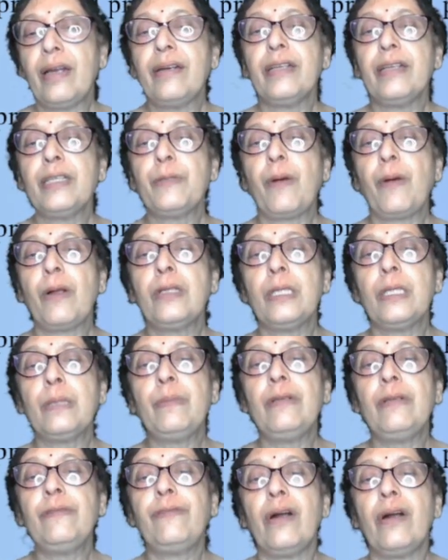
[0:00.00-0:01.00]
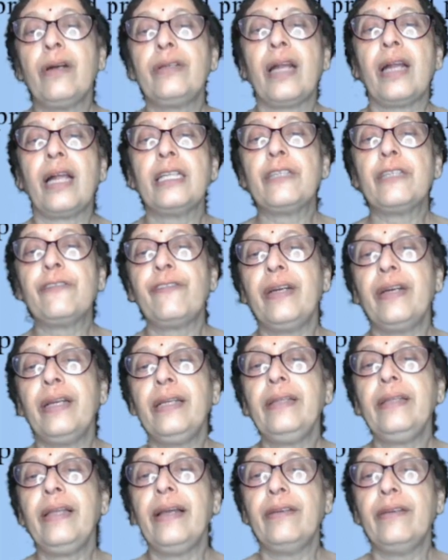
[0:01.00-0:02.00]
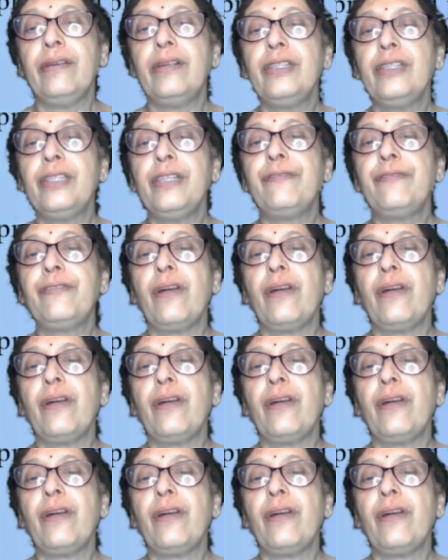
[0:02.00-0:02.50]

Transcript: responsible for transferring the energy